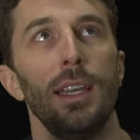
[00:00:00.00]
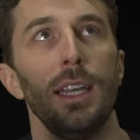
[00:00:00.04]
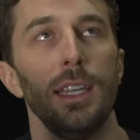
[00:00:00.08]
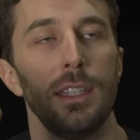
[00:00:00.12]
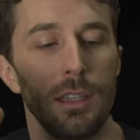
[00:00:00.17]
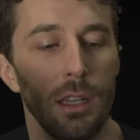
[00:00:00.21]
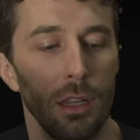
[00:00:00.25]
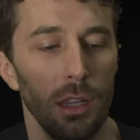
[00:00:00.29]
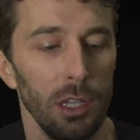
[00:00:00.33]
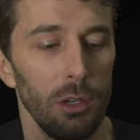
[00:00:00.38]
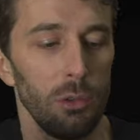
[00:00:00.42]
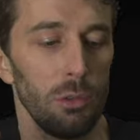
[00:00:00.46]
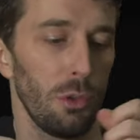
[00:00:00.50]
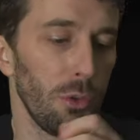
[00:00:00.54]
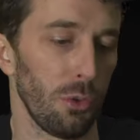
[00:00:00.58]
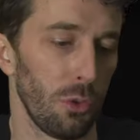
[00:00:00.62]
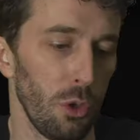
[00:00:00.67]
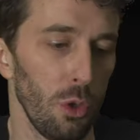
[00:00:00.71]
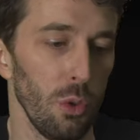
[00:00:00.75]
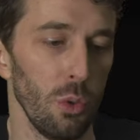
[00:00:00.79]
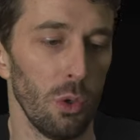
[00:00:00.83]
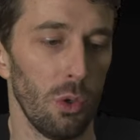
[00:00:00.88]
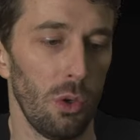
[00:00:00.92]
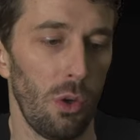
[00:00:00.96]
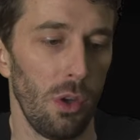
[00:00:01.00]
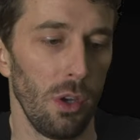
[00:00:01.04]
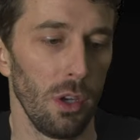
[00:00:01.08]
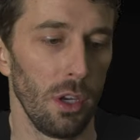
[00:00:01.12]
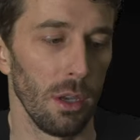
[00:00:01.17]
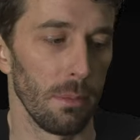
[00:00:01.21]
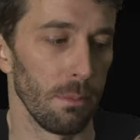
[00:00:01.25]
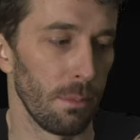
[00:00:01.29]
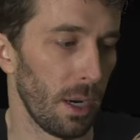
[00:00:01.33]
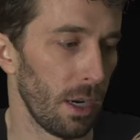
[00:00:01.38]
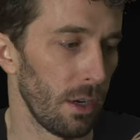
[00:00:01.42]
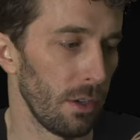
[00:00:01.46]
it's a literal tool
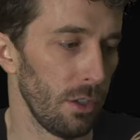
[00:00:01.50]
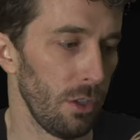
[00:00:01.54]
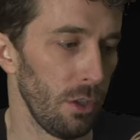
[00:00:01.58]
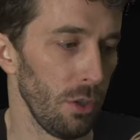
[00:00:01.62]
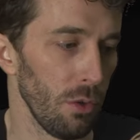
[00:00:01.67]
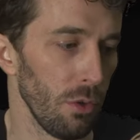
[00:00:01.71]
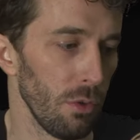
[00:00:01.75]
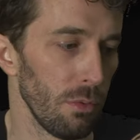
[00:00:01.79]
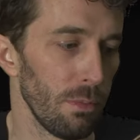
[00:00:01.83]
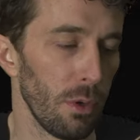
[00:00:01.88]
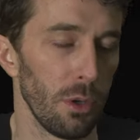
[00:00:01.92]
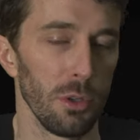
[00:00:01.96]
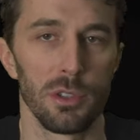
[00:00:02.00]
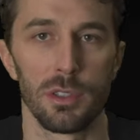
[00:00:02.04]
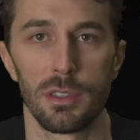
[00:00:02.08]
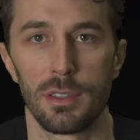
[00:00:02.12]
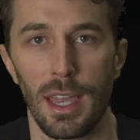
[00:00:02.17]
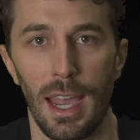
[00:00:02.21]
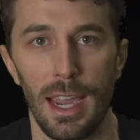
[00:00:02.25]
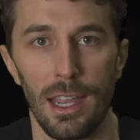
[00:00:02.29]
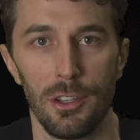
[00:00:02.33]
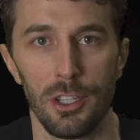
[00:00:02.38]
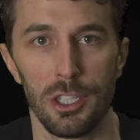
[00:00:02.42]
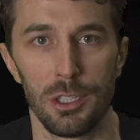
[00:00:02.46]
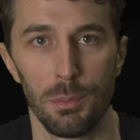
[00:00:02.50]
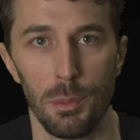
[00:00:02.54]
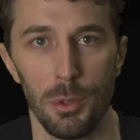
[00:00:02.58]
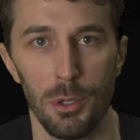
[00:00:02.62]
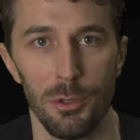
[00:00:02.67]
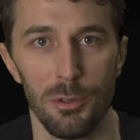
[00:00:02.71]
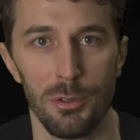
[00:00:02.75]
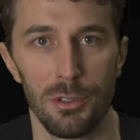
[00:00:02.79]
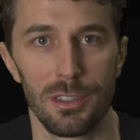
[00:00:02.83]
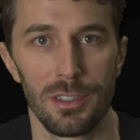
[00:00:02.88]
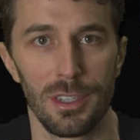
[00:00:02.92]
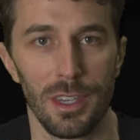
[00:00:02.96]
compared to most stylish
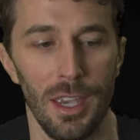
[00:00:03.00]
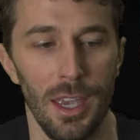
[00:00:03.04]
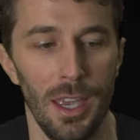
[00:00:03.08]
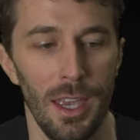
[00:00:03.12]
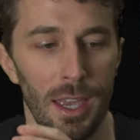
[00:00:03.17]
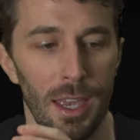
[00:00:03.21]
boots,